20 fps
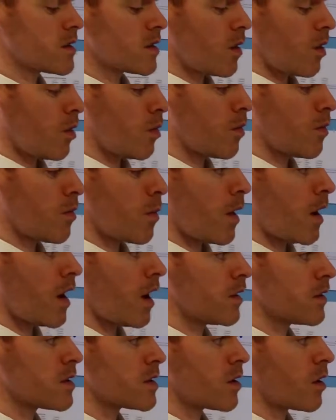So my
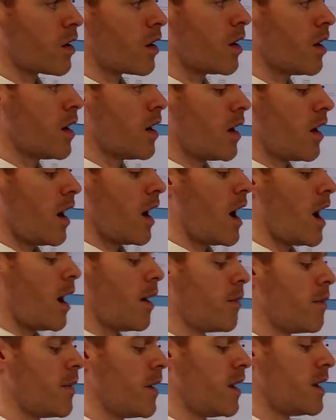answer
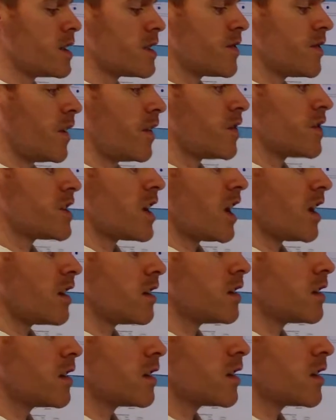is 15.